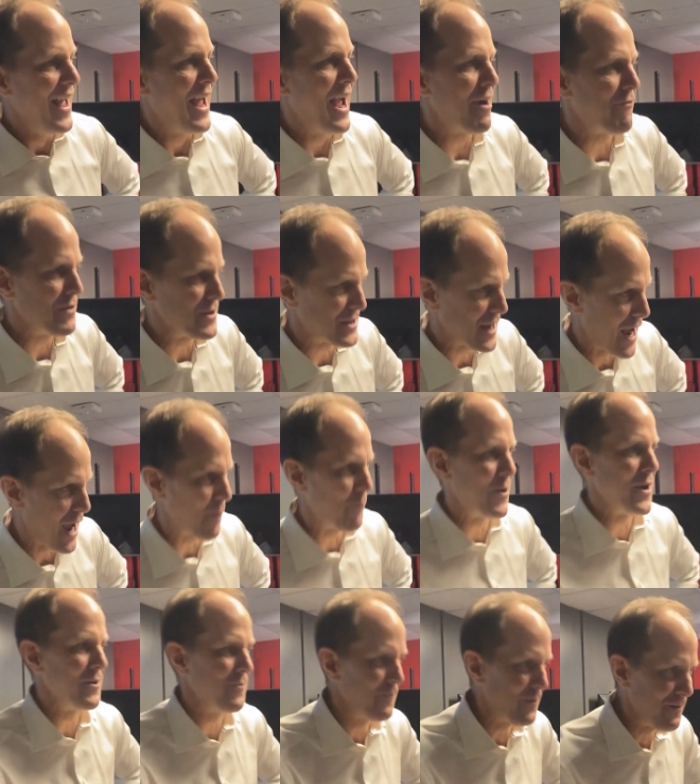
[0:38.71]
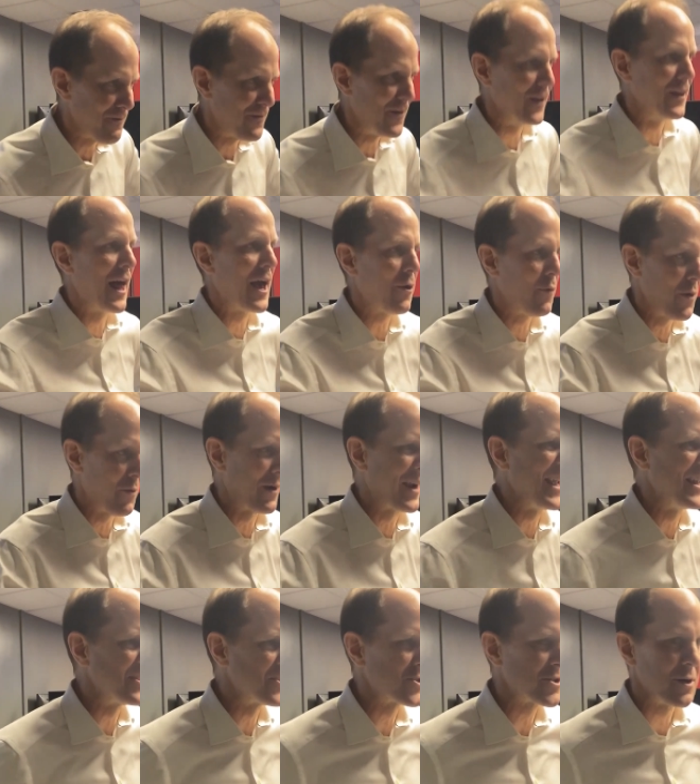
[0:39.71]
every time we, we felt like we were
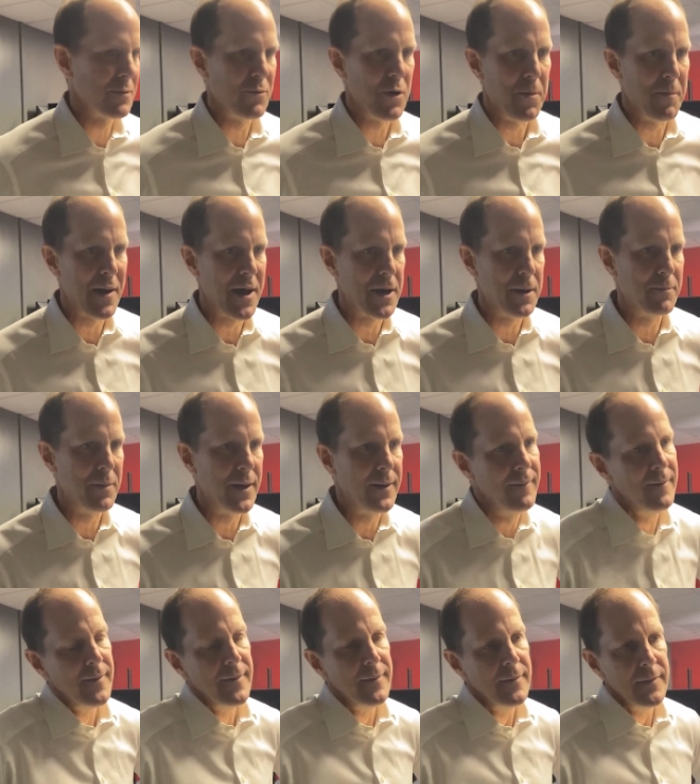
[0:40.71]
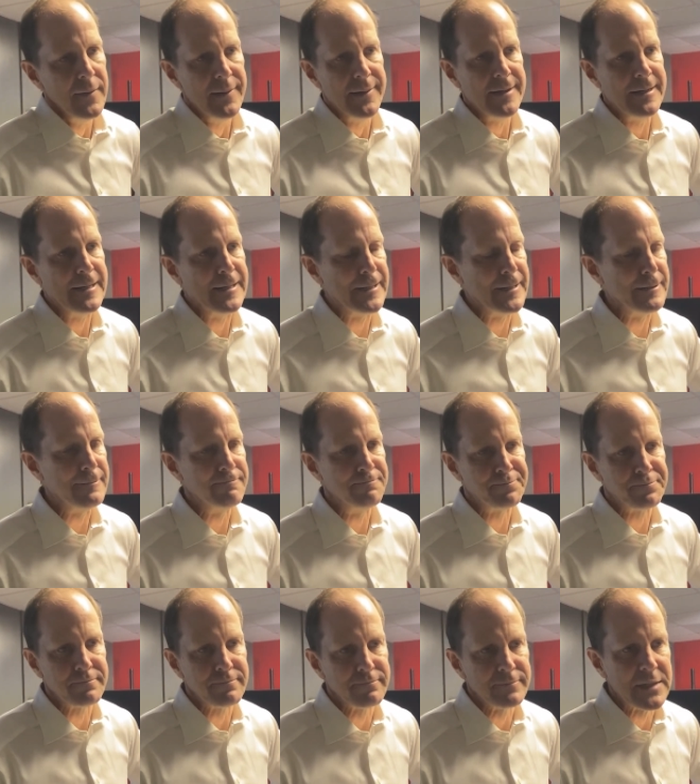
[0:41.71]
getting some momentum, but um,
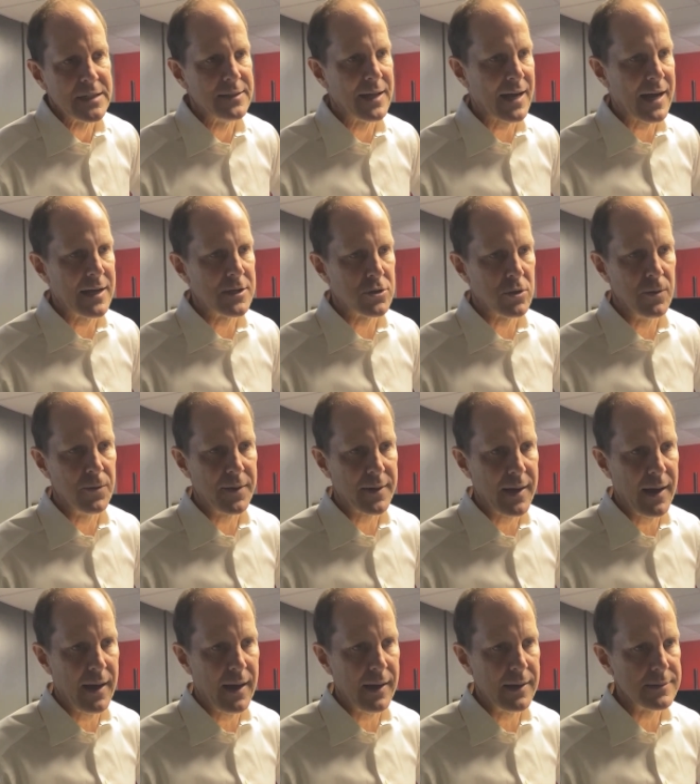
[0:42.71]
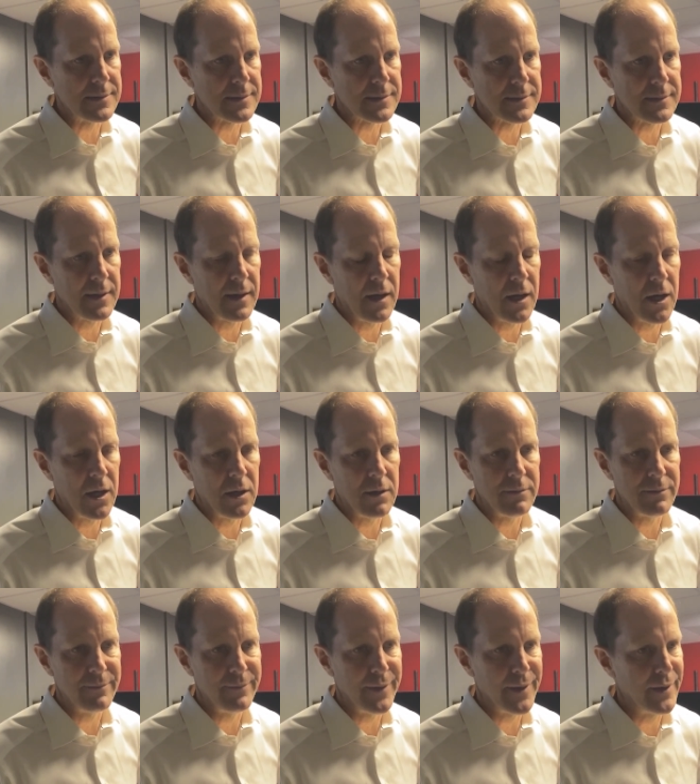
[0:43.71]
like I told the guys, uh,
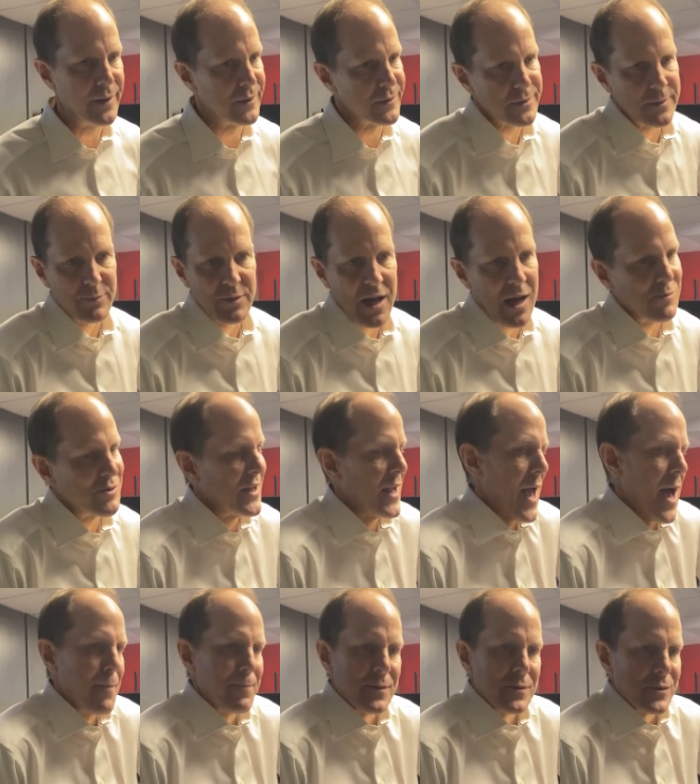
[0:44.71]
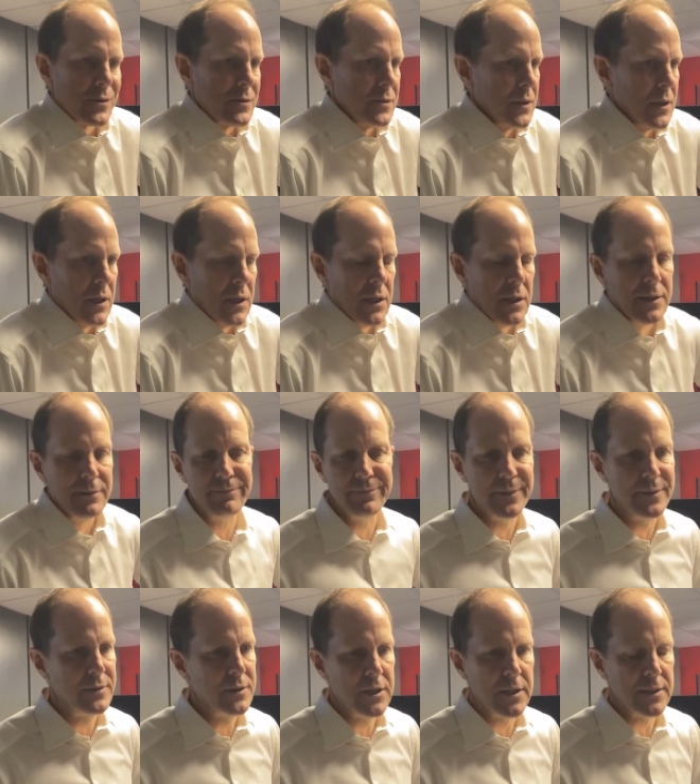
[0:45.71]
you know, sometimes it happens.
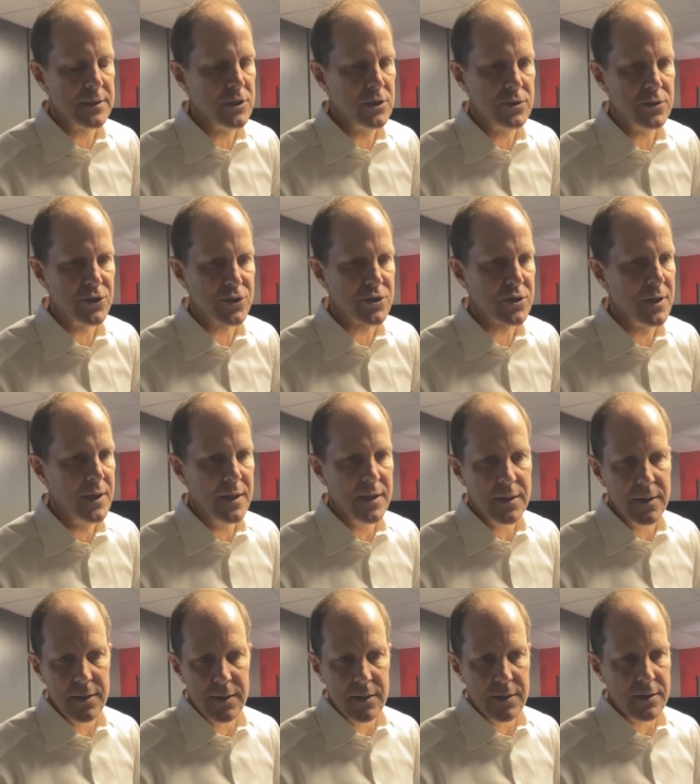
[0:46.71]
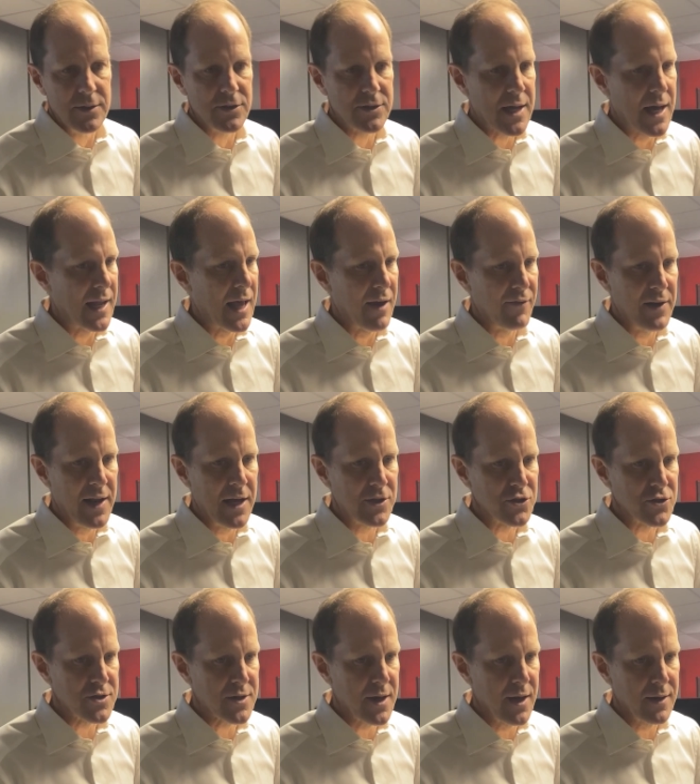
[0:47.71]
You yeah. you, you just you just got to have an etch
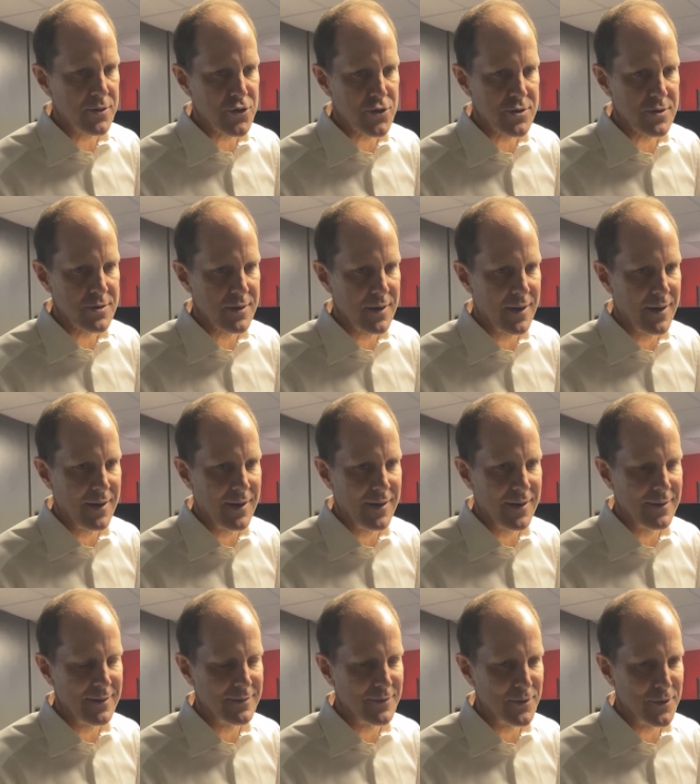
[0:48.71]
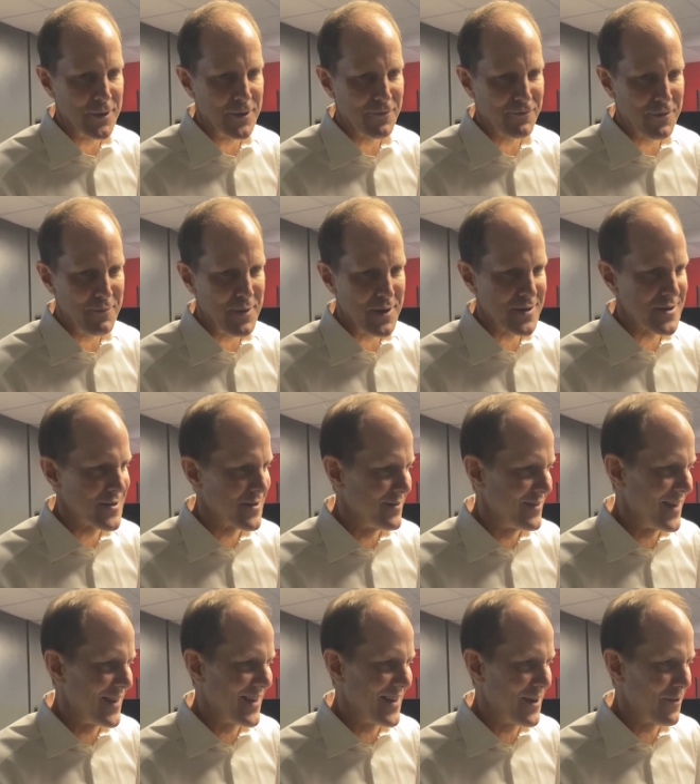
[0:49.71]
a sketch, uh, learn from this, and
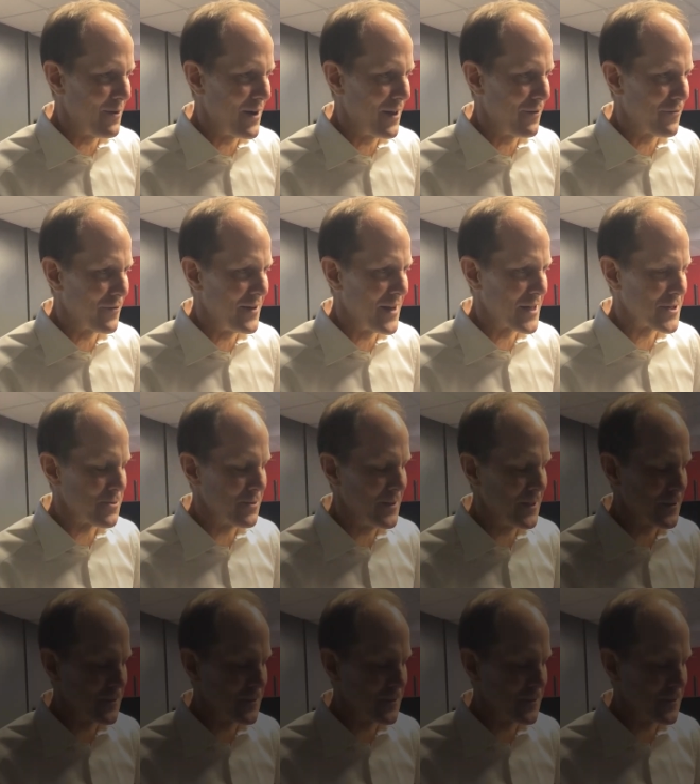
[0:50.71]
then get ready for next week.